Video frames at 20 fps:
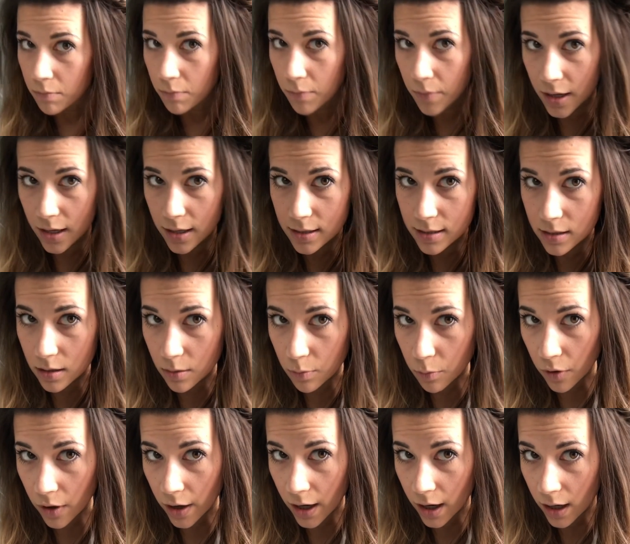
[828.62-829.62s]
makes the
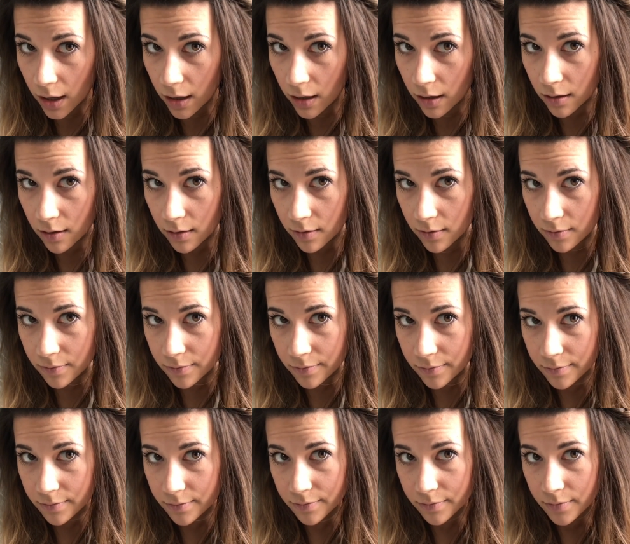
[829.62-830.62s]
braid,
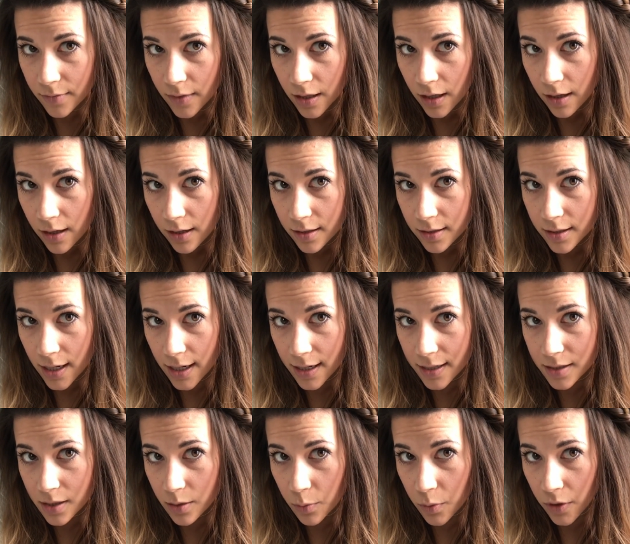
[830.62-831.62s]

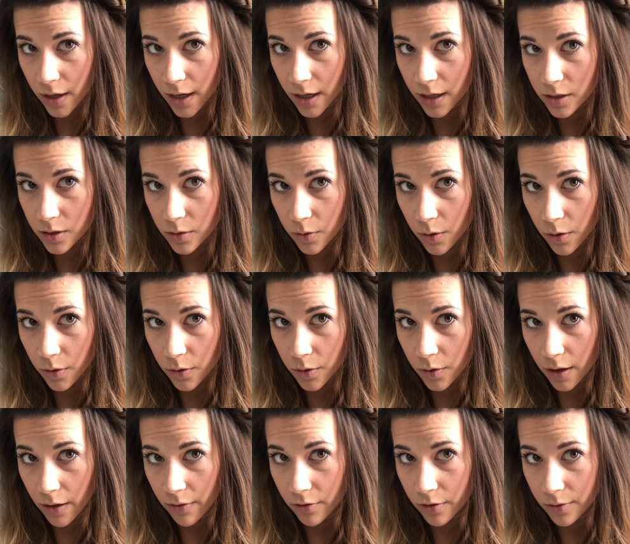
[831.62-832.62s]
takes the braid to a whole
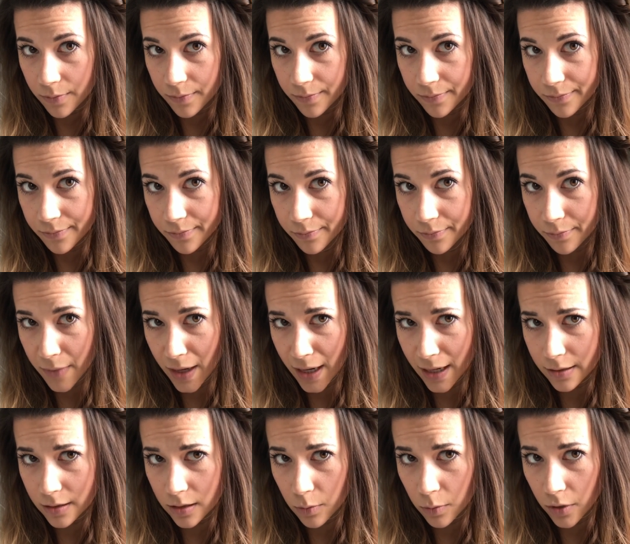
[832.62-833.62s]
new level.
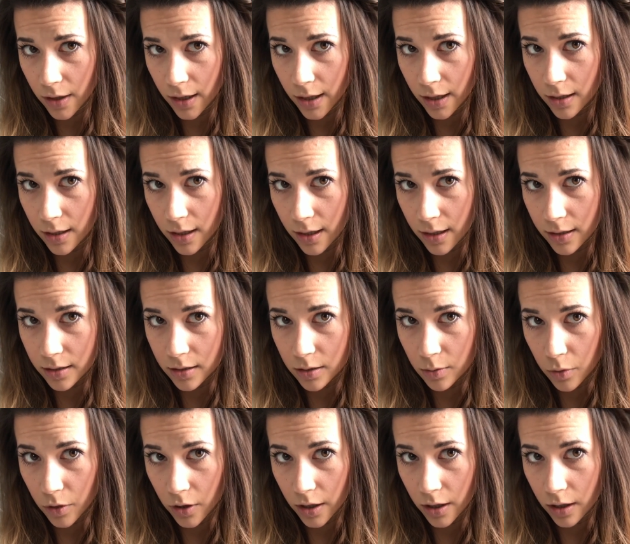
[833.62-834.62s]
Makes the braid, takes
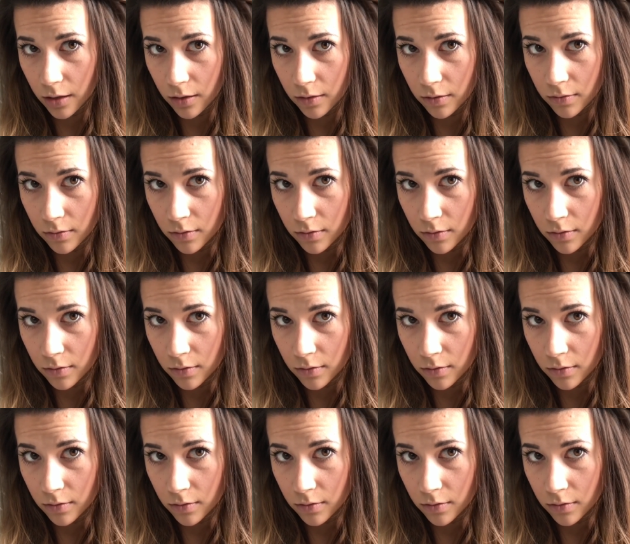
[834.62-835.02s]
the braid.